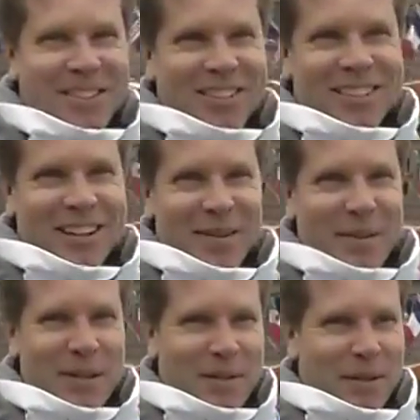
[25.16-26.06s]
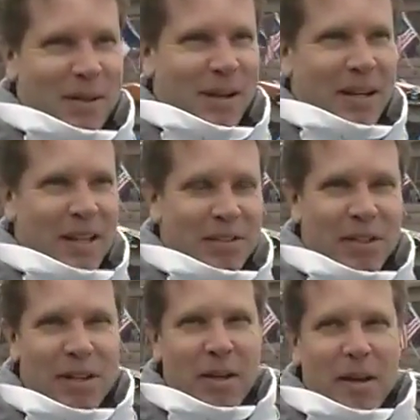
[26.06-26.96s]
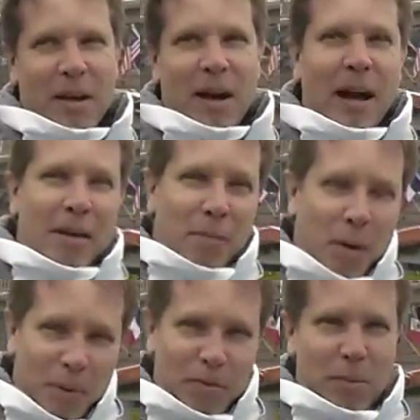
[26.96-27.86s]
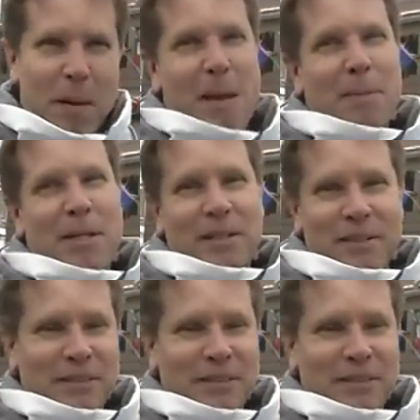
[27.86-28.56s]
no. it? I mean, you know, I guess I am open for payment.